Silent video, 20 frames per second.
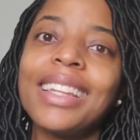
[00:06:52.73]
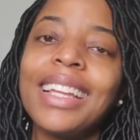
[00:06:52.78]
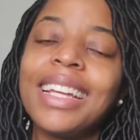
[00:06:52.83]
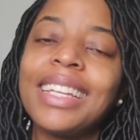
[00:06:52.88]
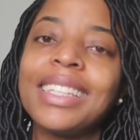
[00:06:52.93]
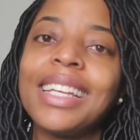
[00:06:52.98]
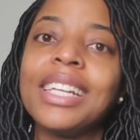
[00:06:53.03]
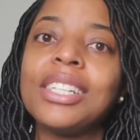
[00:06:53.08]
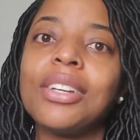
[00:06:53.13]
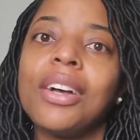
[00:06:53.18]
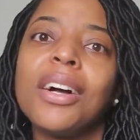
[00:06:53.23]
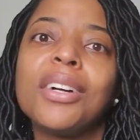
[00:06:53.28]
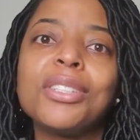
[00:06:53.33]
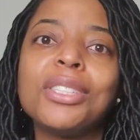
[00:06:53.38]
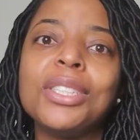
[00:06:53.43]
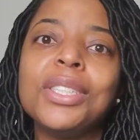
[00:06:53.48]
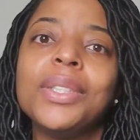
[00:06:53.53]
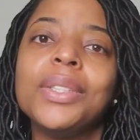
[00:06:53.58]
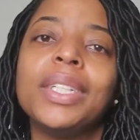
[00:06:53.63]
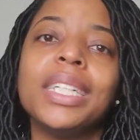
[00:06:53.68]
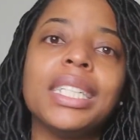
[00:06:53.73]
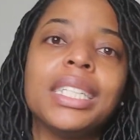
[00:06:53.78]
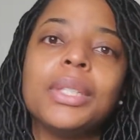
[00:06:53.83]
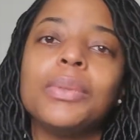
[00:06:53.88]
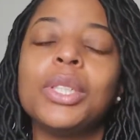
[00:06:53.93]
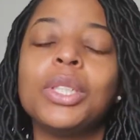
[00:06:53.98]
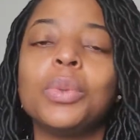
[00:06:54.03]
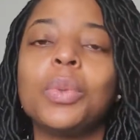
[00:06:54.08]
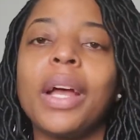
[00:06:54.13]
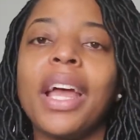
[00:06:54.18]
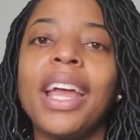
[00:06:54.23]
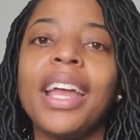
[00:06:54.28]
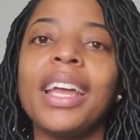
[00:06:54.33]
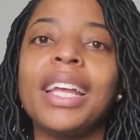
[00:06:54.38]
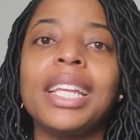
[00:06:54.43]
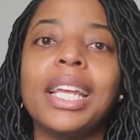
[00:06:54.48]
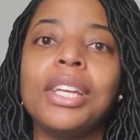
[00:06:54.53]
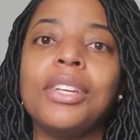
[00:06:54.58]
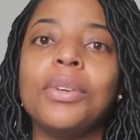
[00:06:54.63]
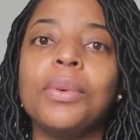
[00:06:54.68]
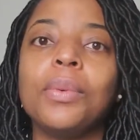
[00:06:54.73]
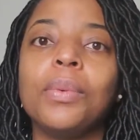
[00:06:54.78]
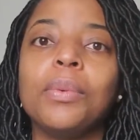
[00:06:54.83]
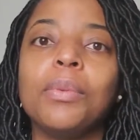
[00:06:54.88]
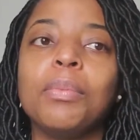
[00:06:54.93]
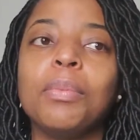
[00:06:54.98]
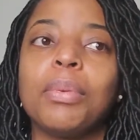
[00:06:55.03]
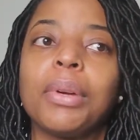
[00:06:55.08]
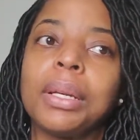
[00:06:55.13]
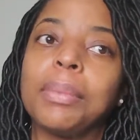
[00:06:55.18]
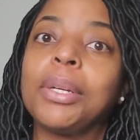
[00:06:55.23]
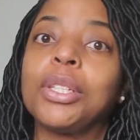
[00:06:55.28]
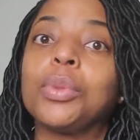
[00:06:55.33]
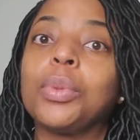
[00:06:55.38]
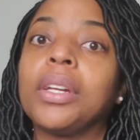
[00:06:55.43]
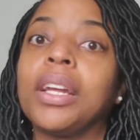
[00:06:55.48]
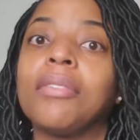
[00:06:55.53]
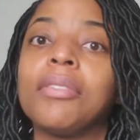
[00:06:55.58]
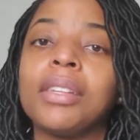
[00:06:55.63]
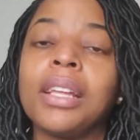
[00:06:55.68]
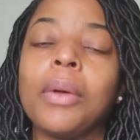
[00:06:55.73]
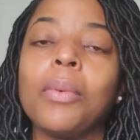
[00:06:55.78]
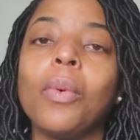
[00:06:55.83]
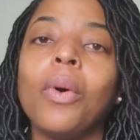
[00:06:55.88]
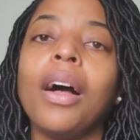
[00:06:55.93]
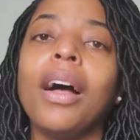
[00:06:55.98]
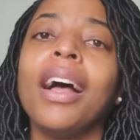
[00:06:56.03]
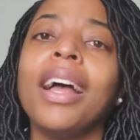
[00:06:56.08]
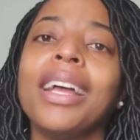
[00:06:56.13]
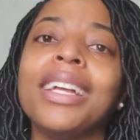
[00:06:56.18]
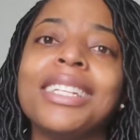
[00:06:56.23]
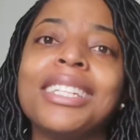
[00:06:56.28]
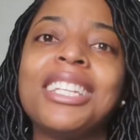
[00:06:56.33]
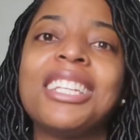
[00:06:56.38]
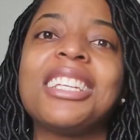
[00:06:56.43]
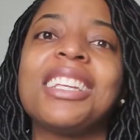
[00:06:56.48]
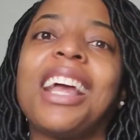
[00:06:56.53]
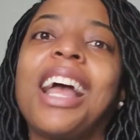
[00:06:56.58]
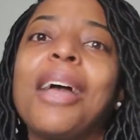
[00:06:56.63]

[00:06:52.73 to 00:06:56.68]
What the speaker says: Like, they talk to you any which way. They do pretty much whatever they want.